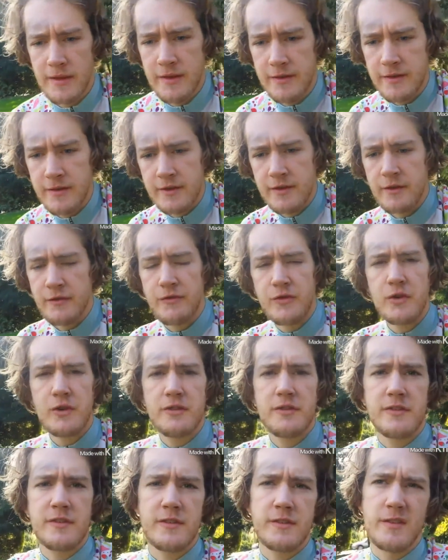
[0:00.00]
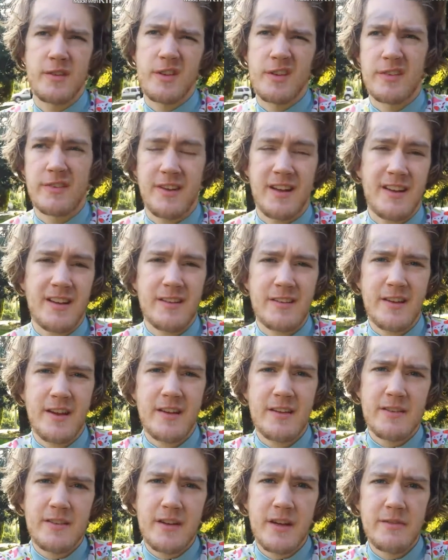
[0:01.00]
is the second
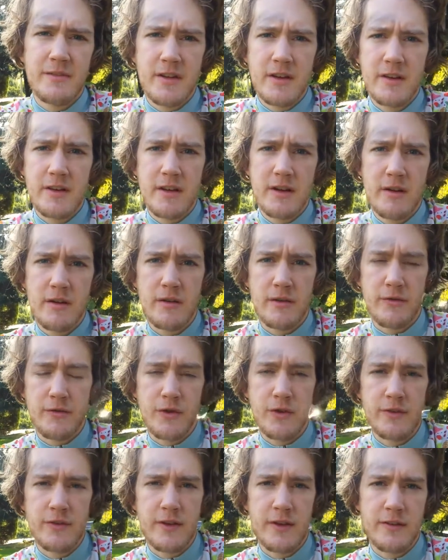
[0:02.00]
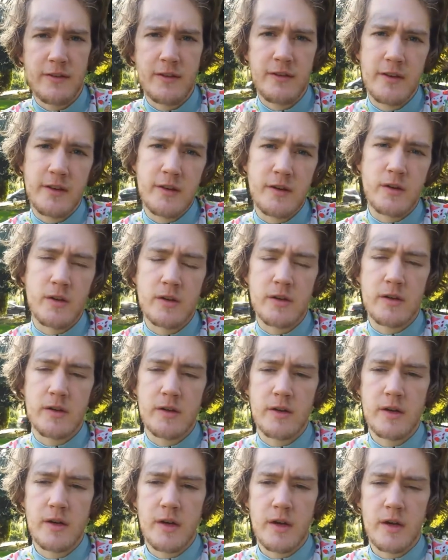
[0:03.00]
test that I've done now. The first test I did earlier
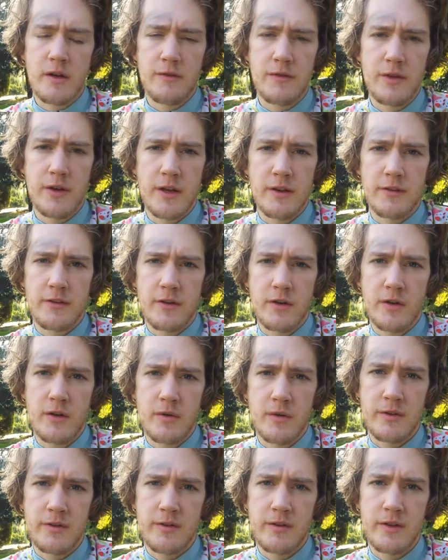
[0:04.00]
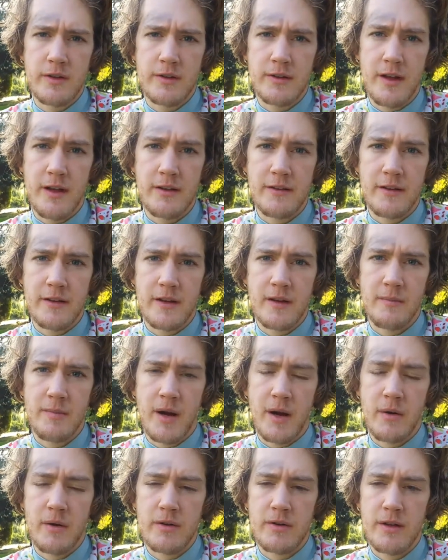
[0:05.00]
a few days ago was the 10-second
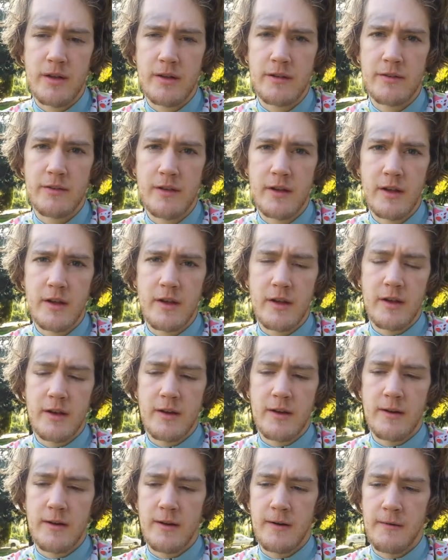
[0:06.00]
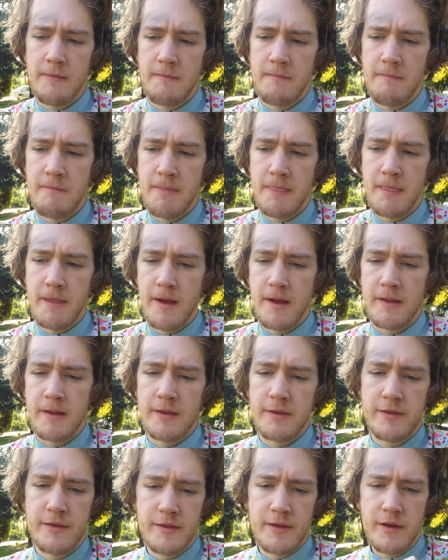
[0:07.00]
power test. And
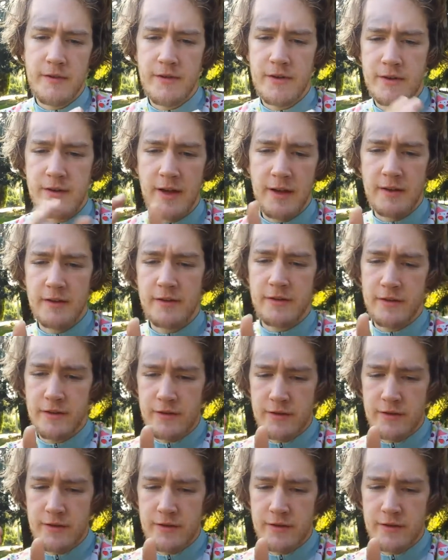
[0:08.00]
these different tests